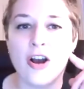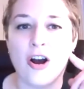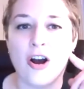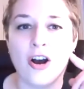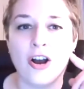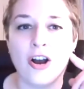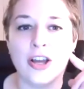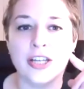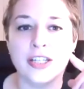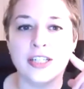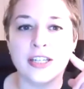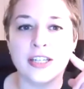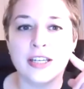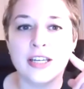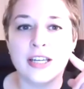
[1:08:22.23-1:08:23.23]

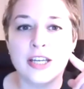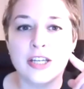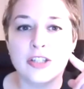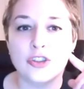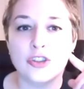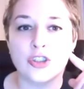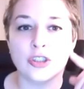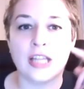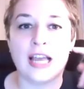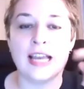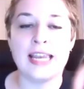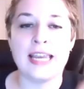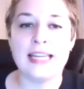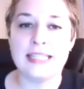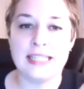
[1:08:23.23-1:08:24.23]
On July
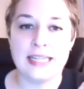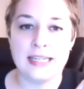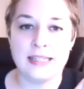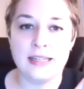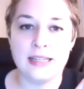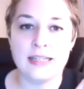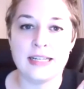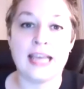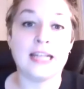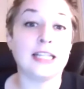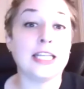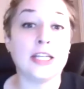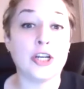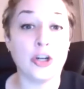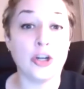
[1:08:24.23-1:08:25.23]
18,
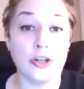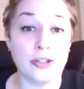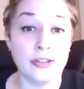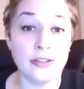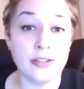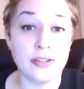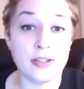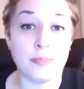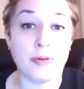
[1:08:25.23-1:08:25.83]
Natalie Kearns,